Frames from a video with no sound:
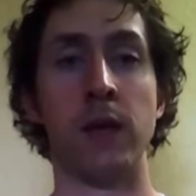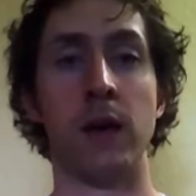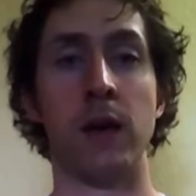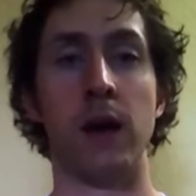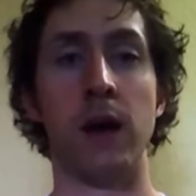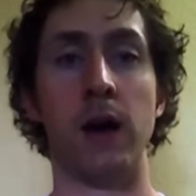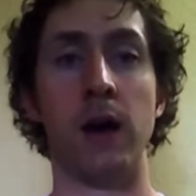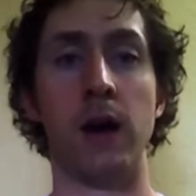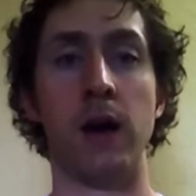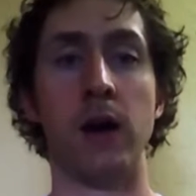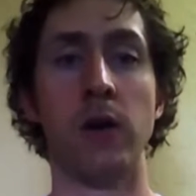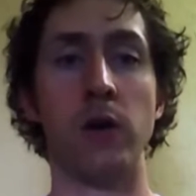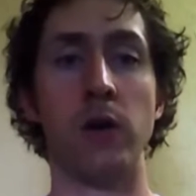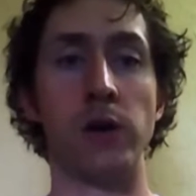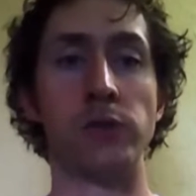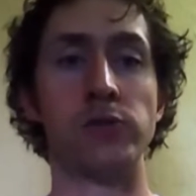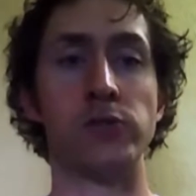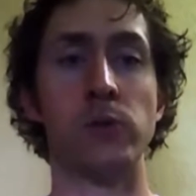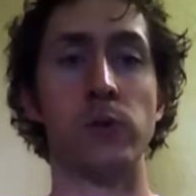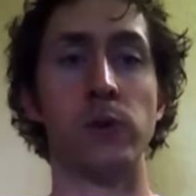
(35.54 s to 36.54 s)
Uh,
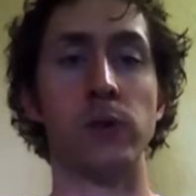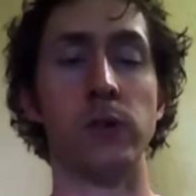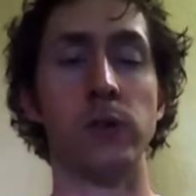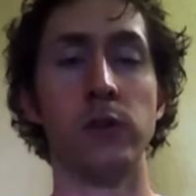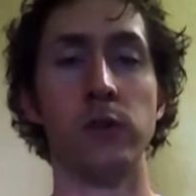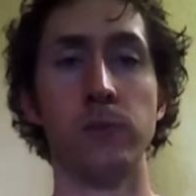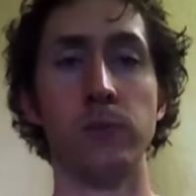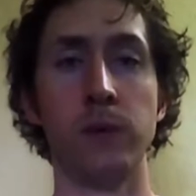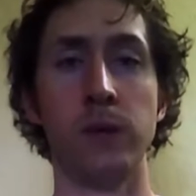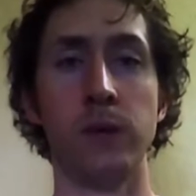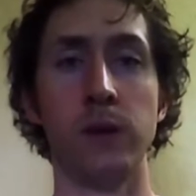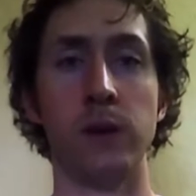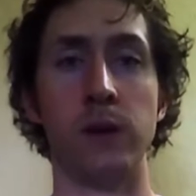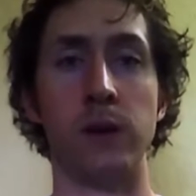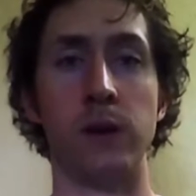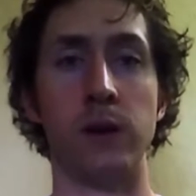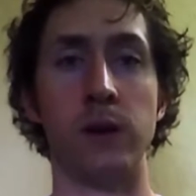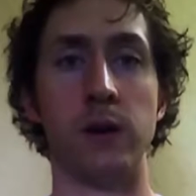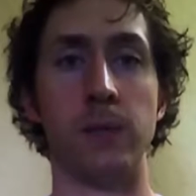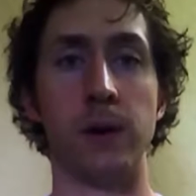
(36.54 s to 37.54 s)
okay, so a little bit
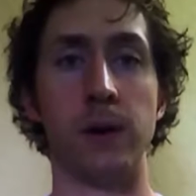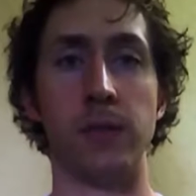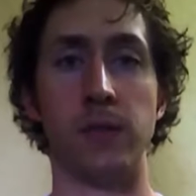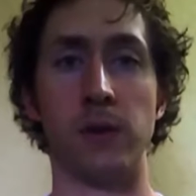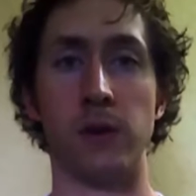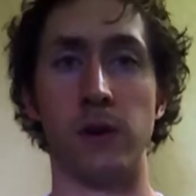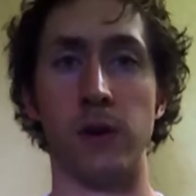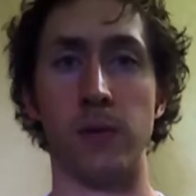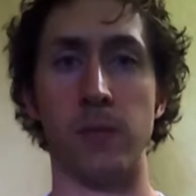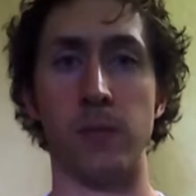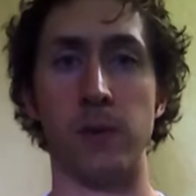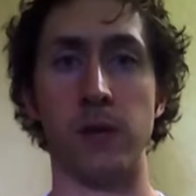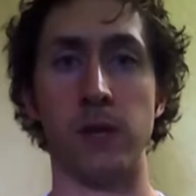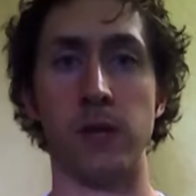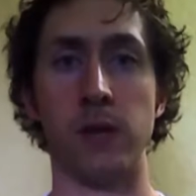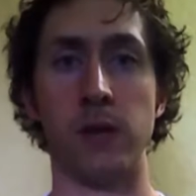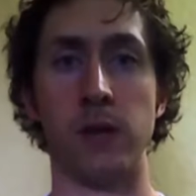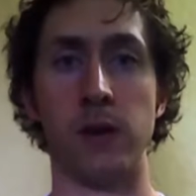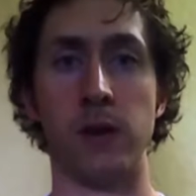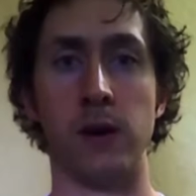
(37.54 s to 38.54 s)
uh, about the
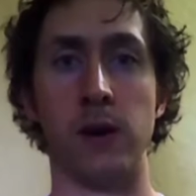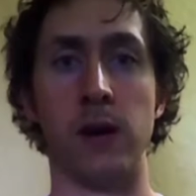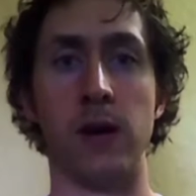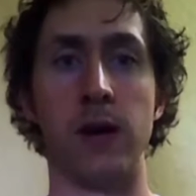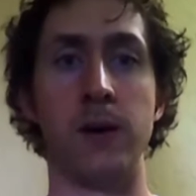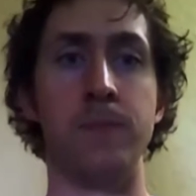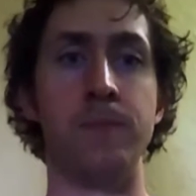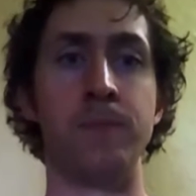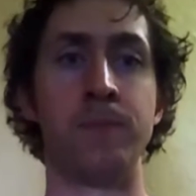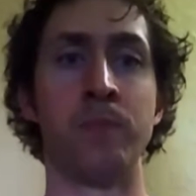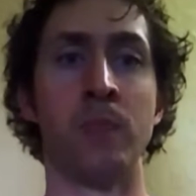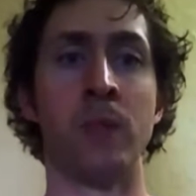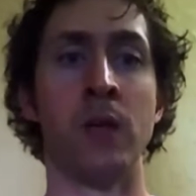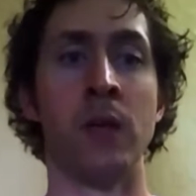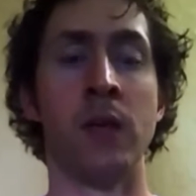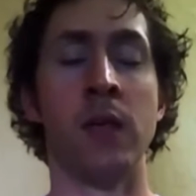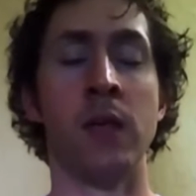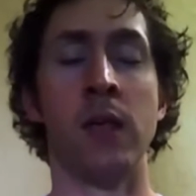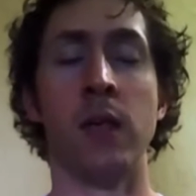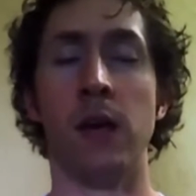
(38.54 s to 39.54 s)
company. Um,
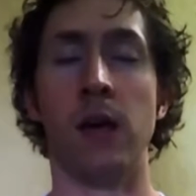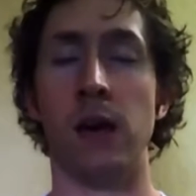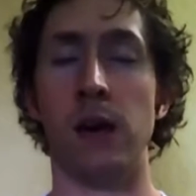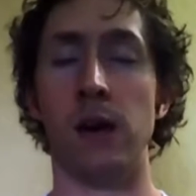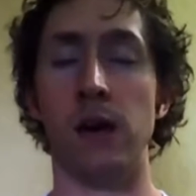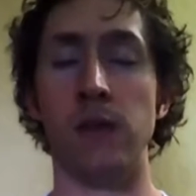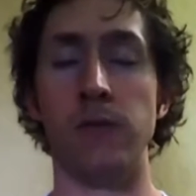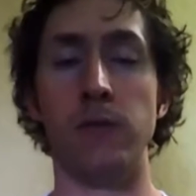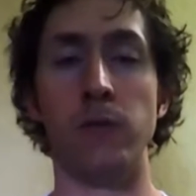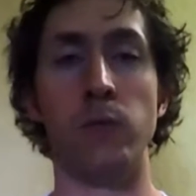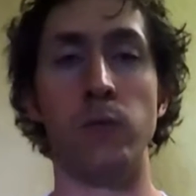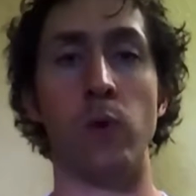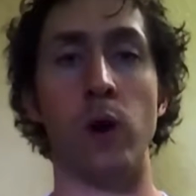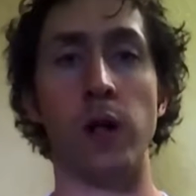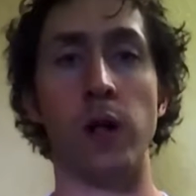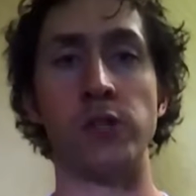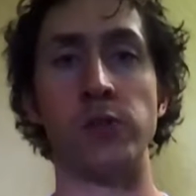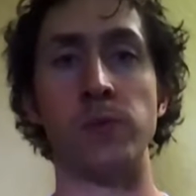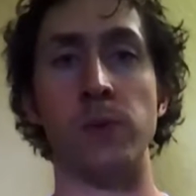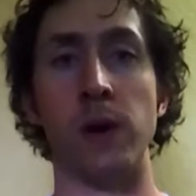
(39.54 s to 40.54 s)
uh, if you've
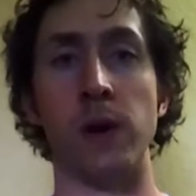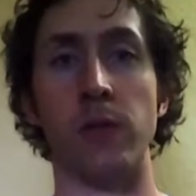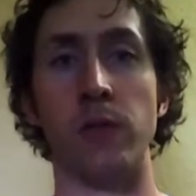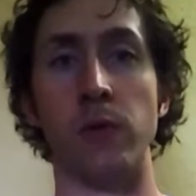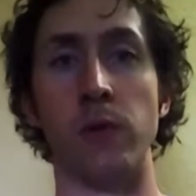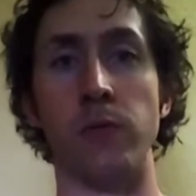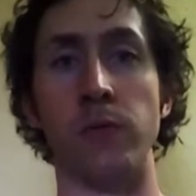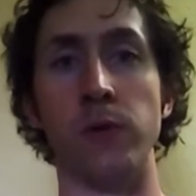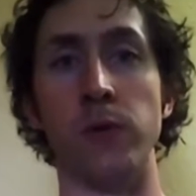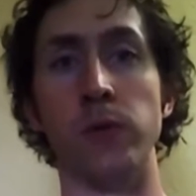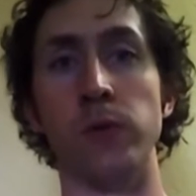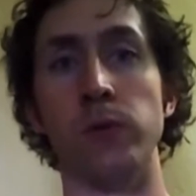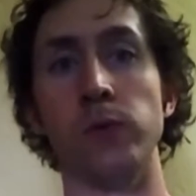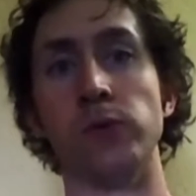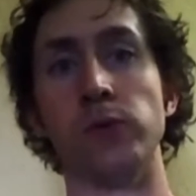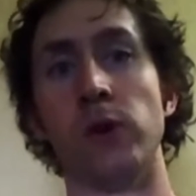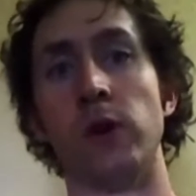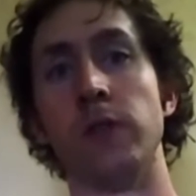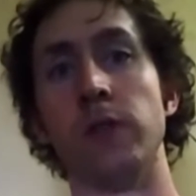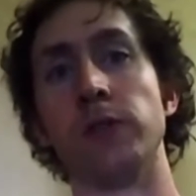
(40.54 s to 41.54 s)
watched my other
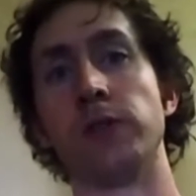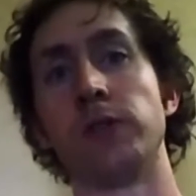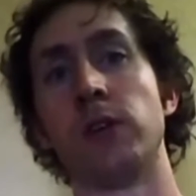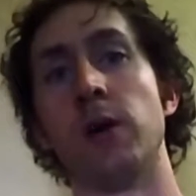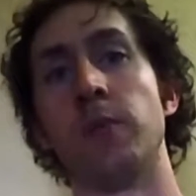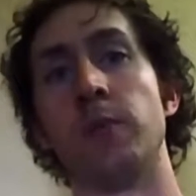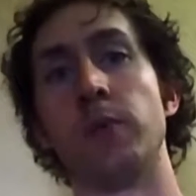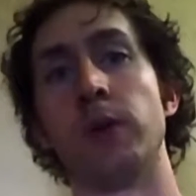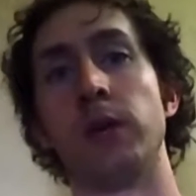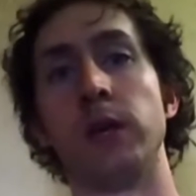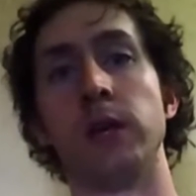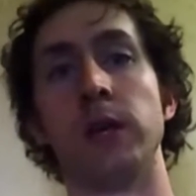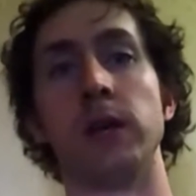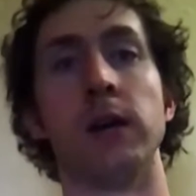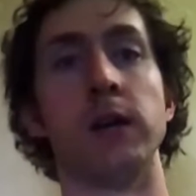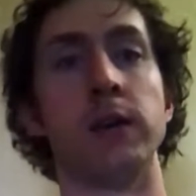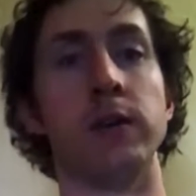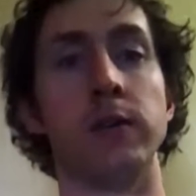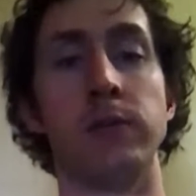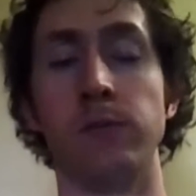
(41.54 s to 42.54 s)
reviews on this company, uh,
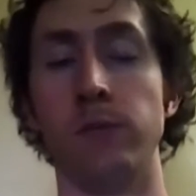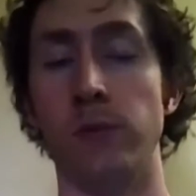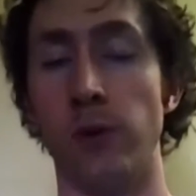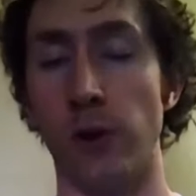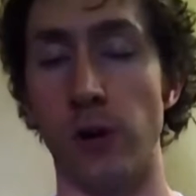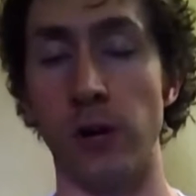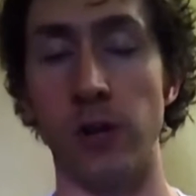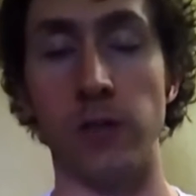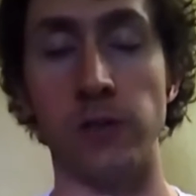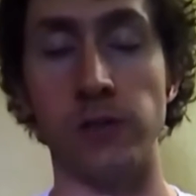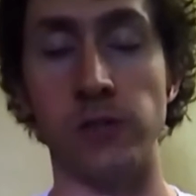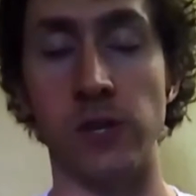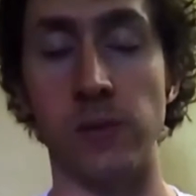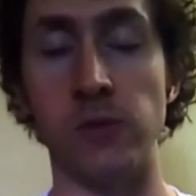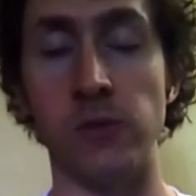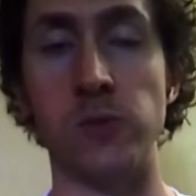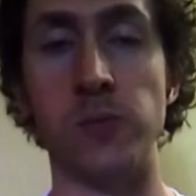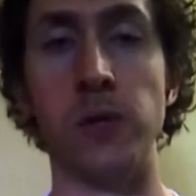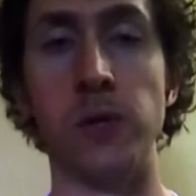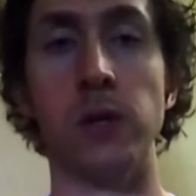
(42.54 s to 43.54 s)
you're going to hear the same
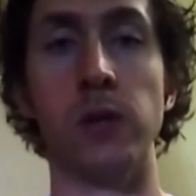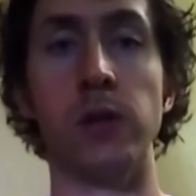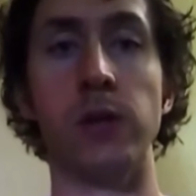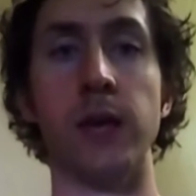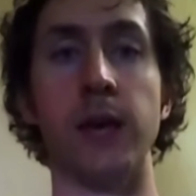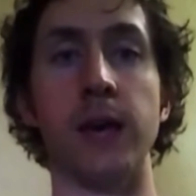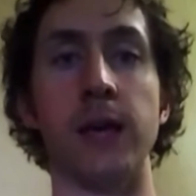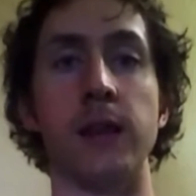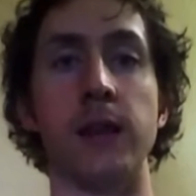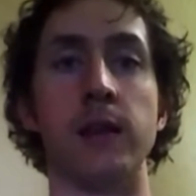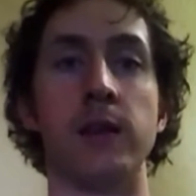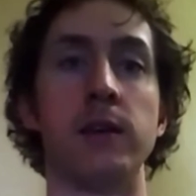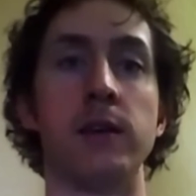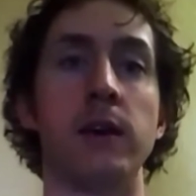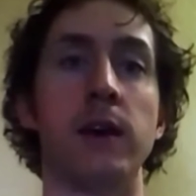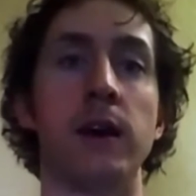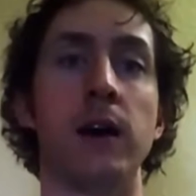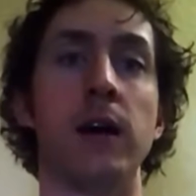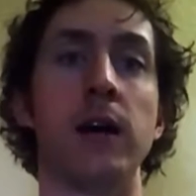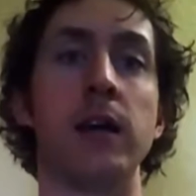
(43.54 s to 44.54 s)
spiel again.
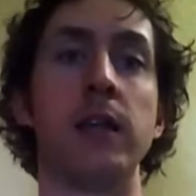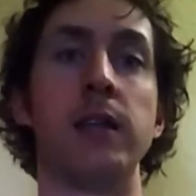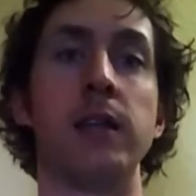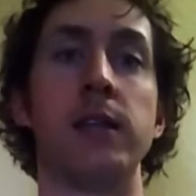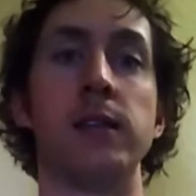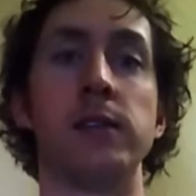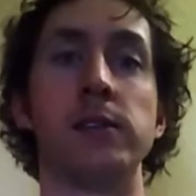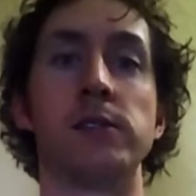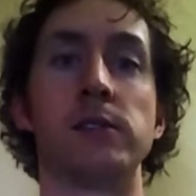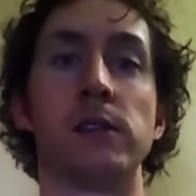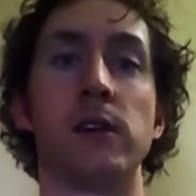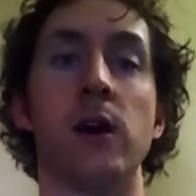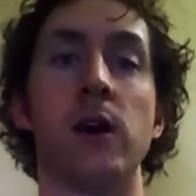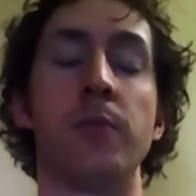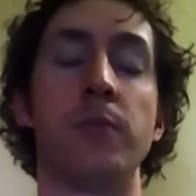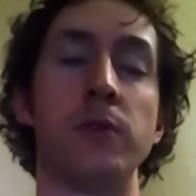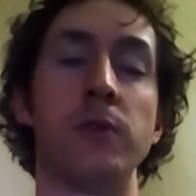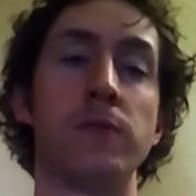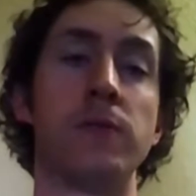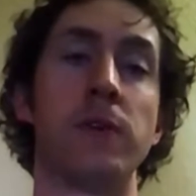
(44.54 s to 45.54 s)
Uh, it is a
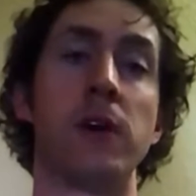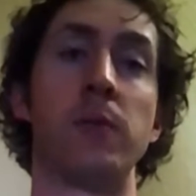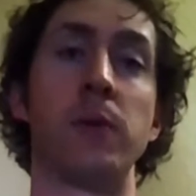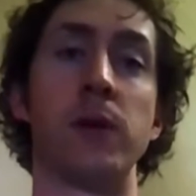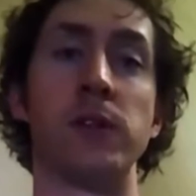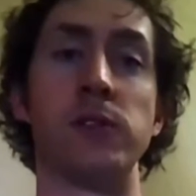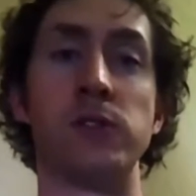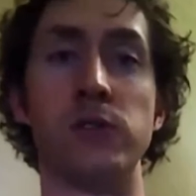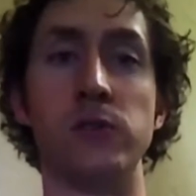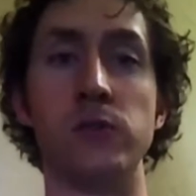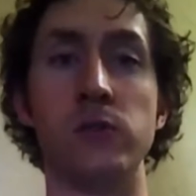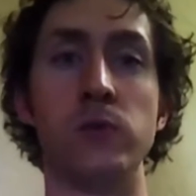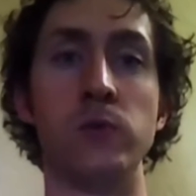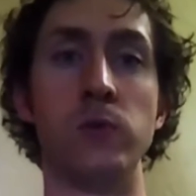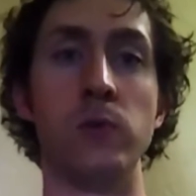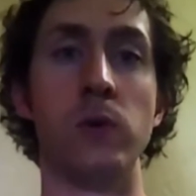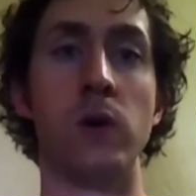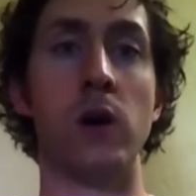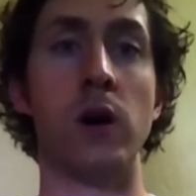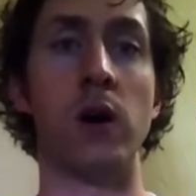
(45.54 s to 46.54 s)
company founded by
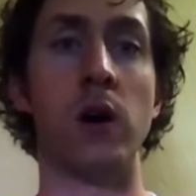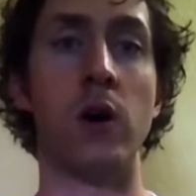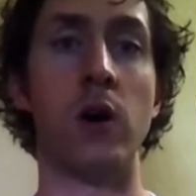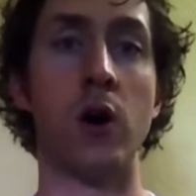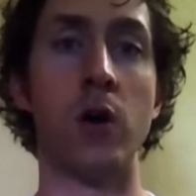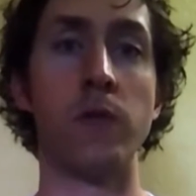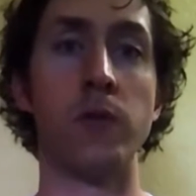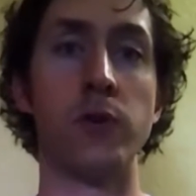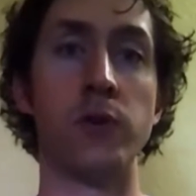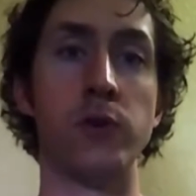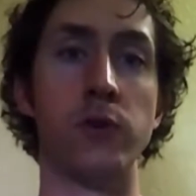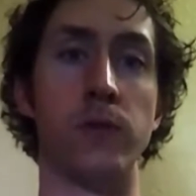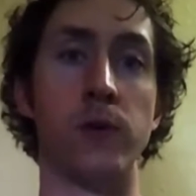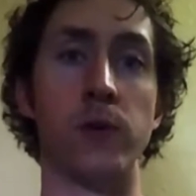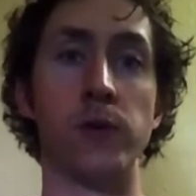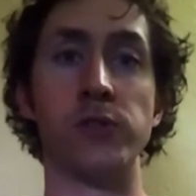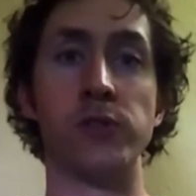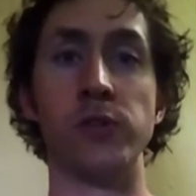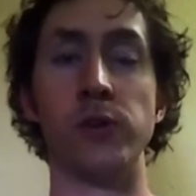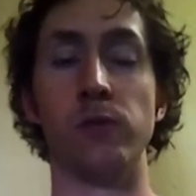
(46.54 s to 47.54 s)
two uh, Harvard
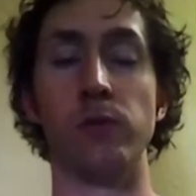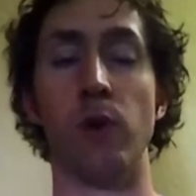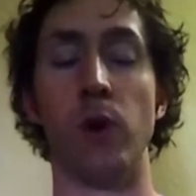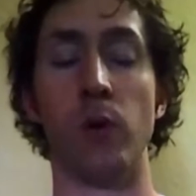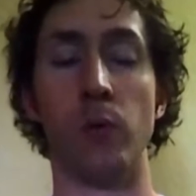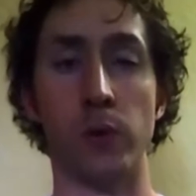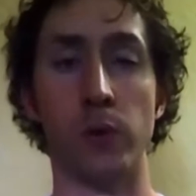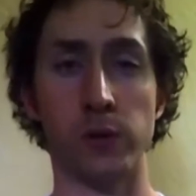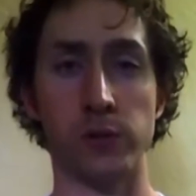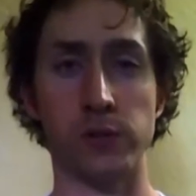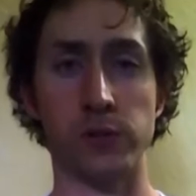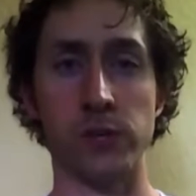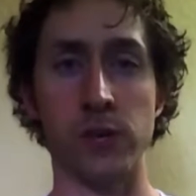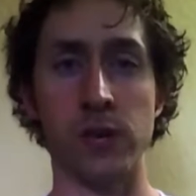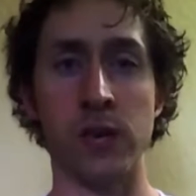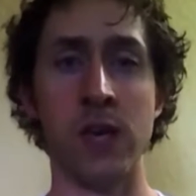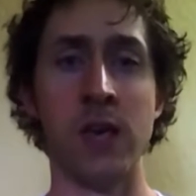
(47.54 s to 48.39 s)
University rowers.